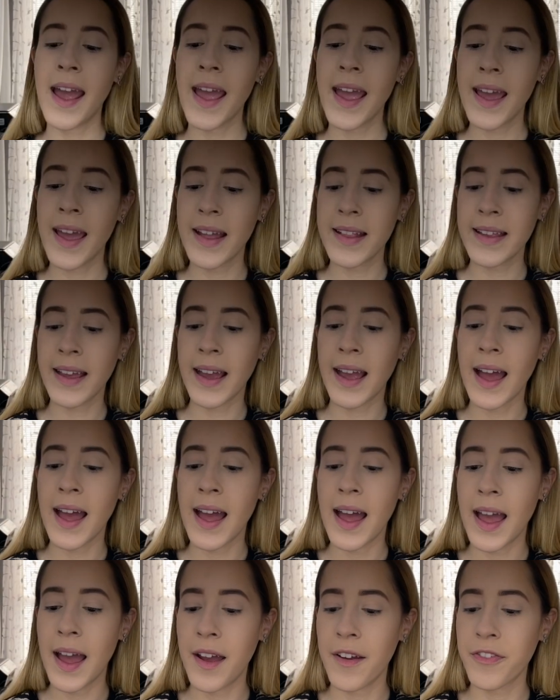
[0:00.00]
and I
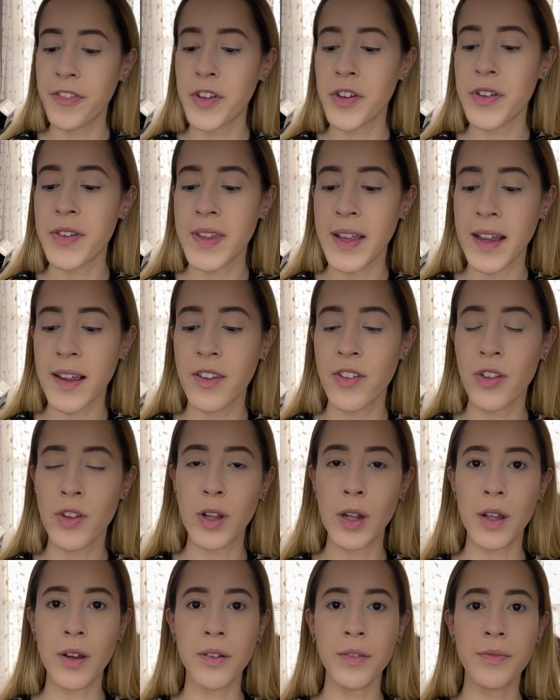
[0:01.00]
got After Sex
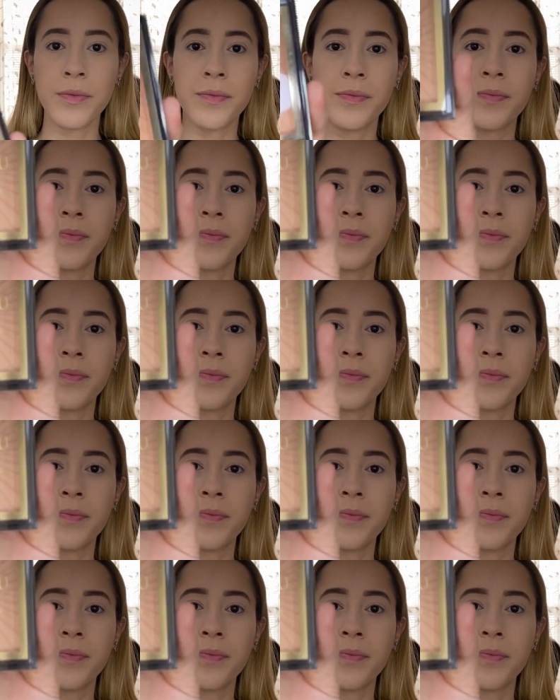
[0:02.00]
Glow.